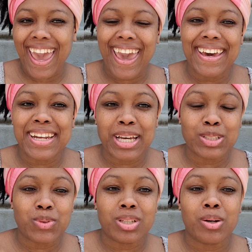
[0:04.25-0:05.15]
and I
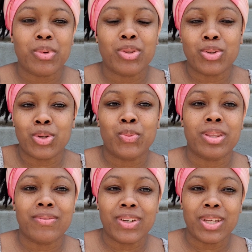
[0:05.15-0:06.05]
just wanted to come to you with
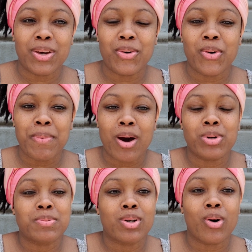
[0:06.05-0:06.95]
a video about
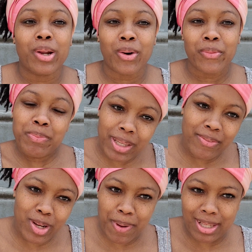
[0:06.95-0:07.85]
what's been going on with me
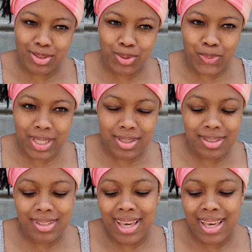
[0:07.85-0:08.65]
for the past 2 weeks.